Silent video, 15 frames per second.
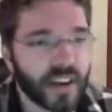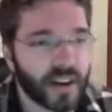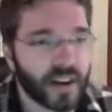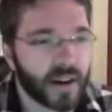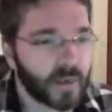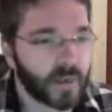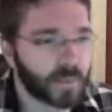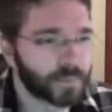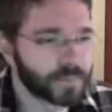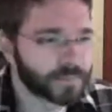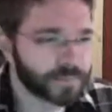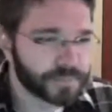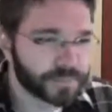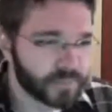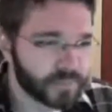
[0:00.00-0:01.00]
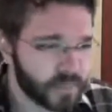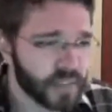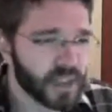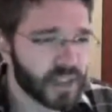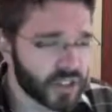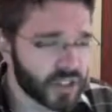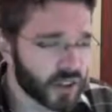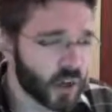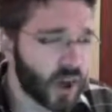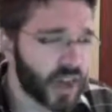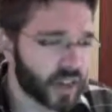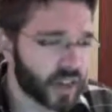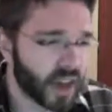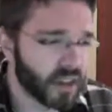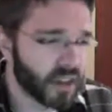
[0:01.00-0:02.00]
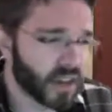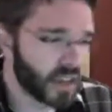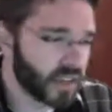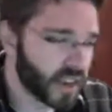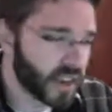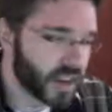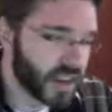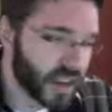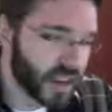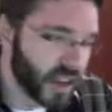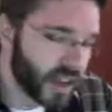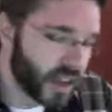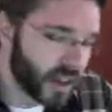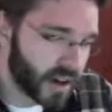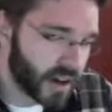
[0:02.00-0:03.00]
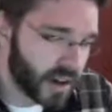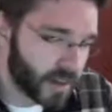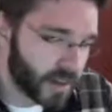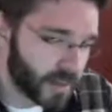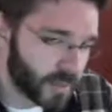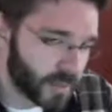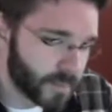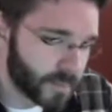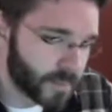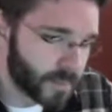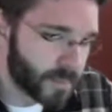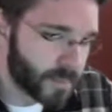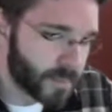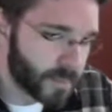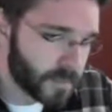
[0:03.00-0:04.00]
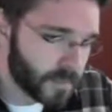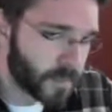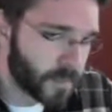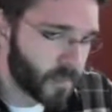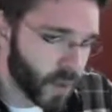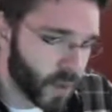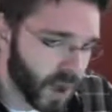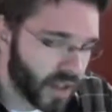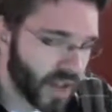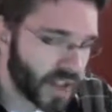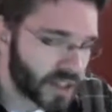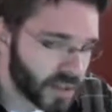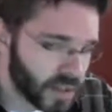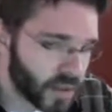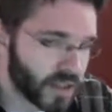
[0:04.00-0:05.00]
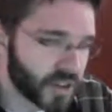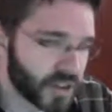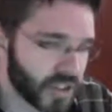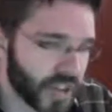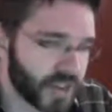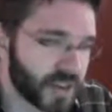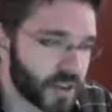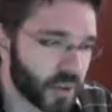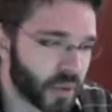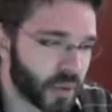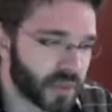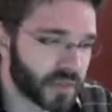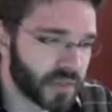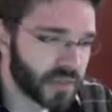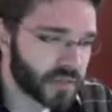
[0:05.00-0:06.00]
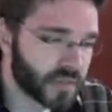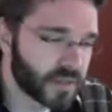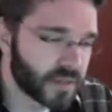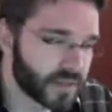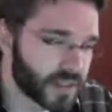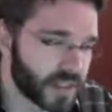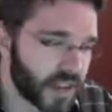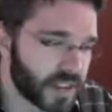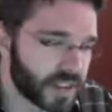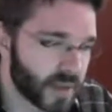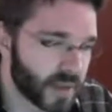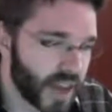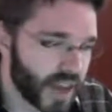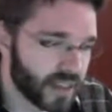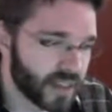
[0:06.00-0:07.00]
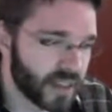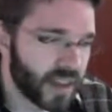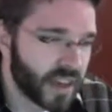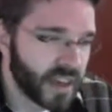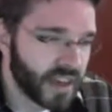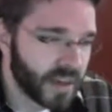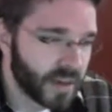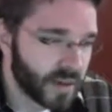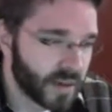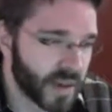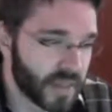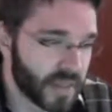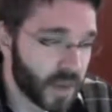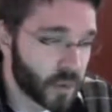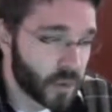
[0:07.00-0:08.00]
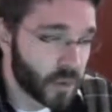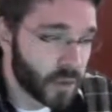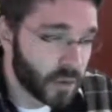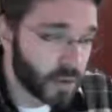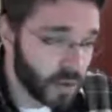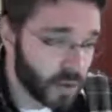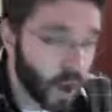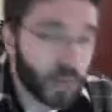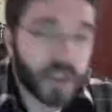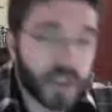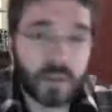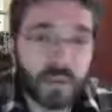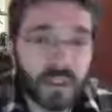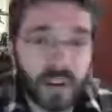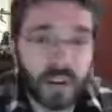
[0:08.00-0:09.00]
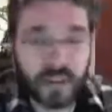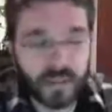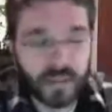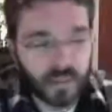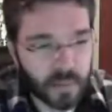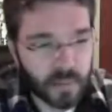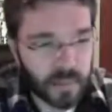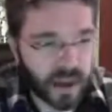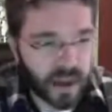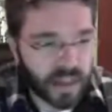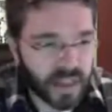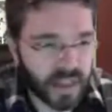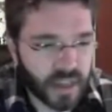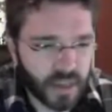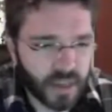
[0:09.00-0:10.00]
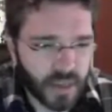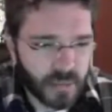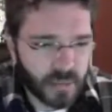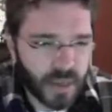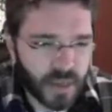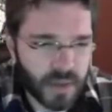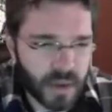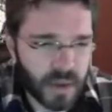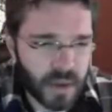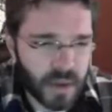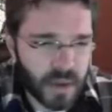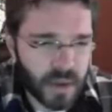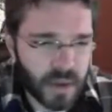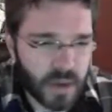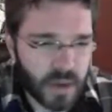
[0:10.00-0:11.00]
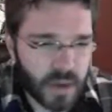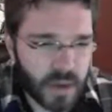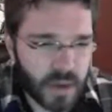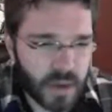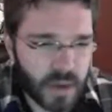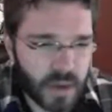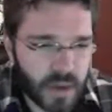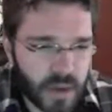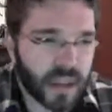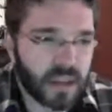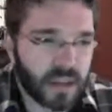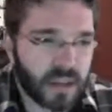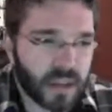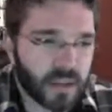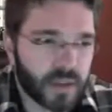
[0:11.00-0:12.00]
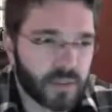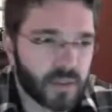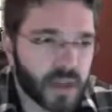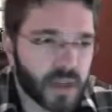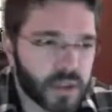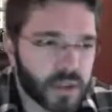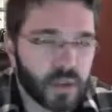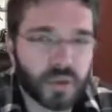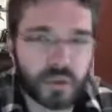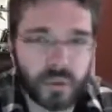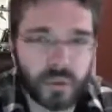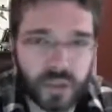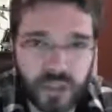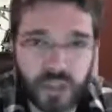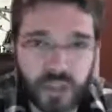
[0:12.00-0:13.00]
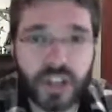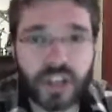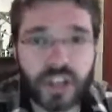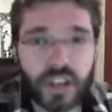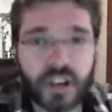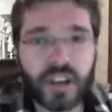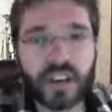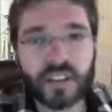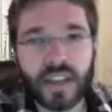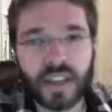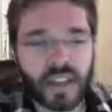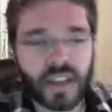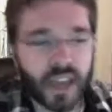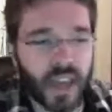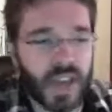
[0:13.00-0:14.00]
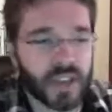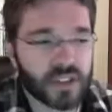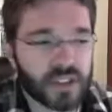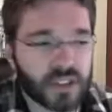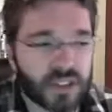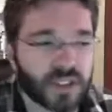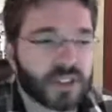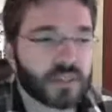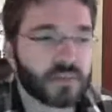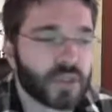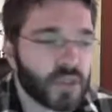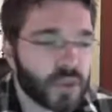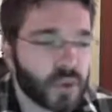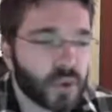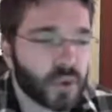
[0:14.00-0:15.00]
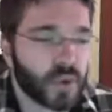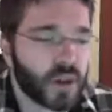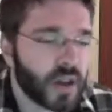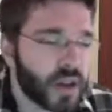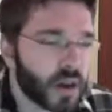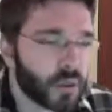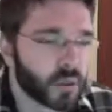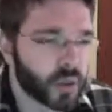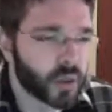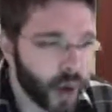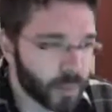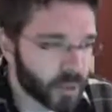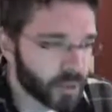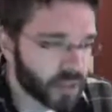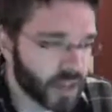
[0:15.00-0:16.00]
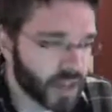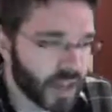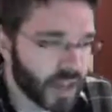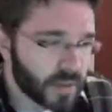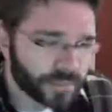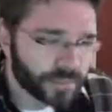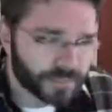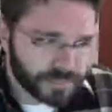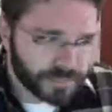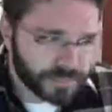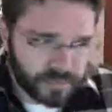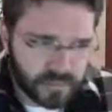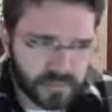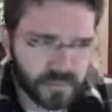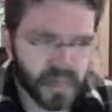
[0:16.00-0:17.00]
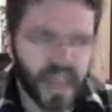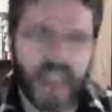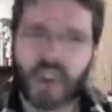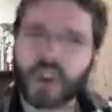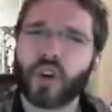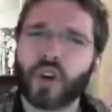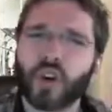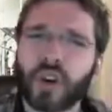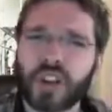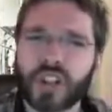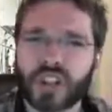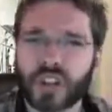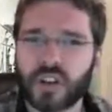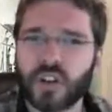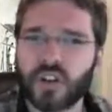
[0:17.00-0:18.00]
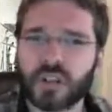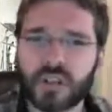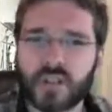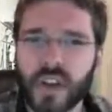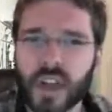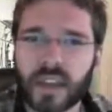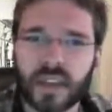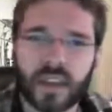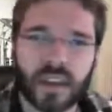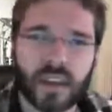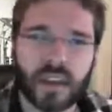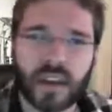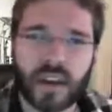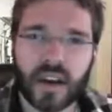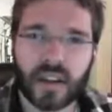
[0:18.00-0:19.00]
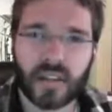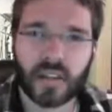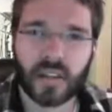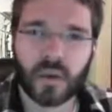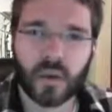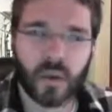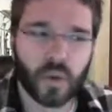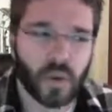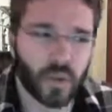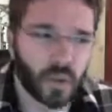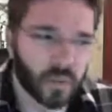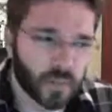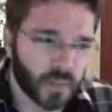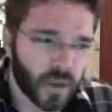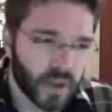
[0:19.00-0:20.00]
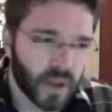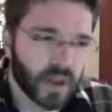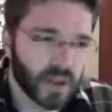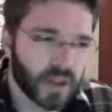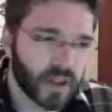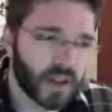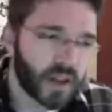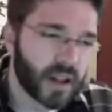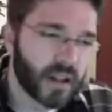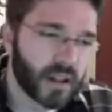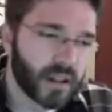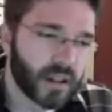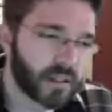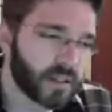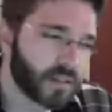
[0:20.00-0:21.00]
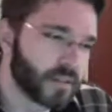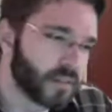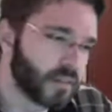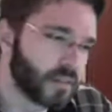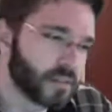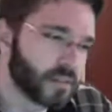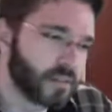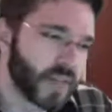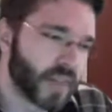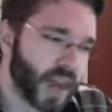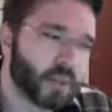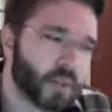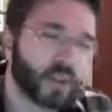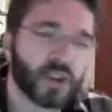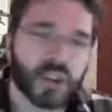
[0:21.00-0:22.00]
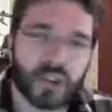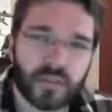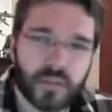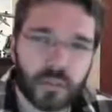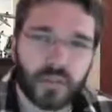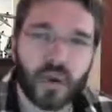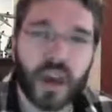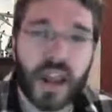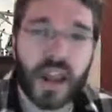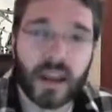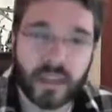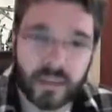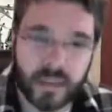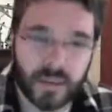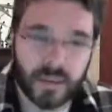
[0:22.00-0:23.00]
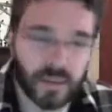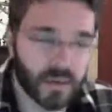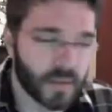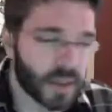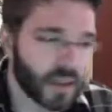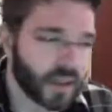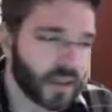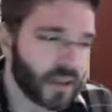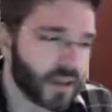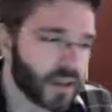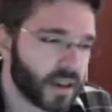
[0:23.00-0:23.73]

Um, so I, I, think that um, while I do understand the importance of, of science and math, um, and they will always be there, I think that maybe we need to rethink and, and retool and restructure the educational system to properly encourage and cultivate uh, the whole uh, that portion of the brain. You know what I mean?